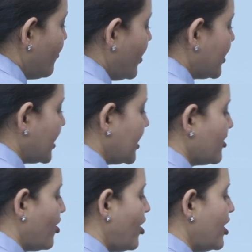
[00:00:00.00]

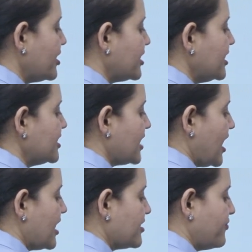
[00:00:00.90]
48. All these
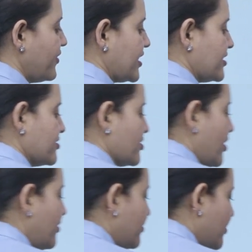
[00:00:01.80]
are the factors
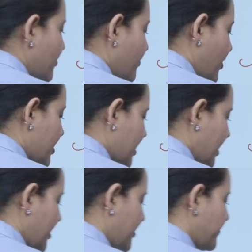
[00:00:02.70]
of
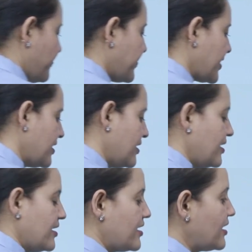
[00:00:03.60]
48.
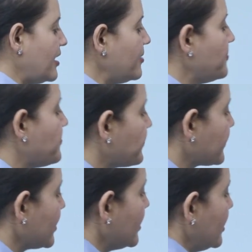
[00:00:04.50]
Clear?
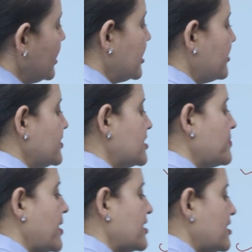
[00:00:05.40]

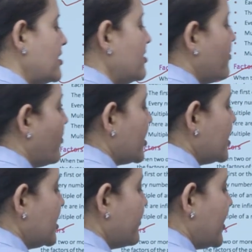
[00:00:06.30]
Division method.
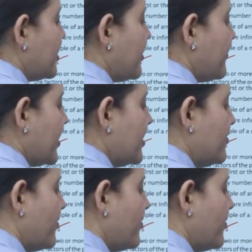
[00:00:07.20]
14 divided by 1,